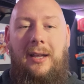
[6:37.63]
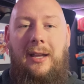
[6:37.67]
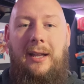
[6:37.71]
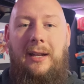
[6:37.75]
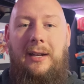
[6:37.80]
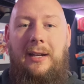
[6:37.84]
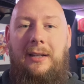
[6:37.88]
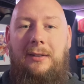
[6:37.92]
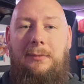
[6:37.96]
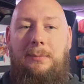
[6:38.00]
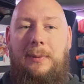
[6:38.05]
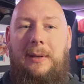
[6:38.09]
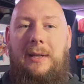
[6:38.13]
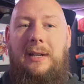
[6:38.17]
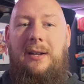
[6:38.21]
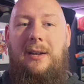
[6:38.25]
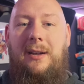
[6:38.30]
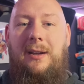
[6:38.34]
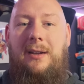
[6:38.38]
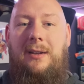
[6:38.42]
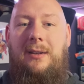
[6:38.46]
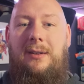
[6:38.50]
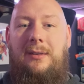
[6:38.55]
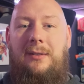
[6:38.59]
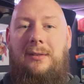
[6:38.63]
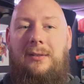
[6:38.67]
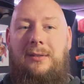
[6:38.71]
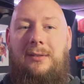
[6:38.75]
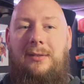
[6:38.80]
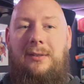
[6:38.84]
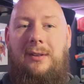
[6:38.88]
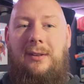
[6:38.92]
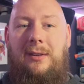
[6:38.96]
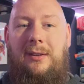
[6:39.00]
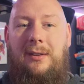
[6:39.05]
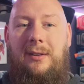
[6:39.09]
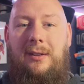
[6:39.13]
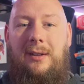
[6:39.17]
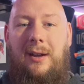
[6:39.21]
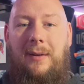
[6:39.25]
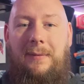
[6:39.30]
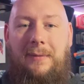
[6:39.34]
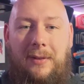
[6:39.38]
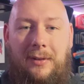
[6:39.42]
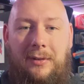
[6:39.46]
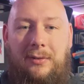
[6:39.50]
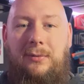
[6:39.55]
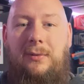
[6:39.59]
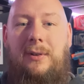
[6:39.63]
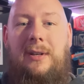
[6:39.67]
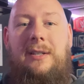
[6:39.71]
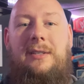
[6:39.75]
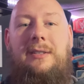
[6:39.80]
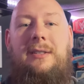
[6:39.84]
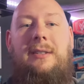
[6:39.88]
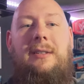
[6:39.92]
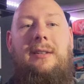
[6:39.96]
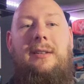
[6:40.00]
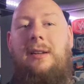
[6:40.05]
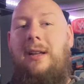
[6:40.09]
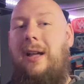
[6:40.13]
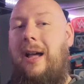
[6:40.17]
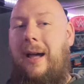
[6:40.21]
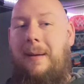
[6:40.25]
And it's because of this reason.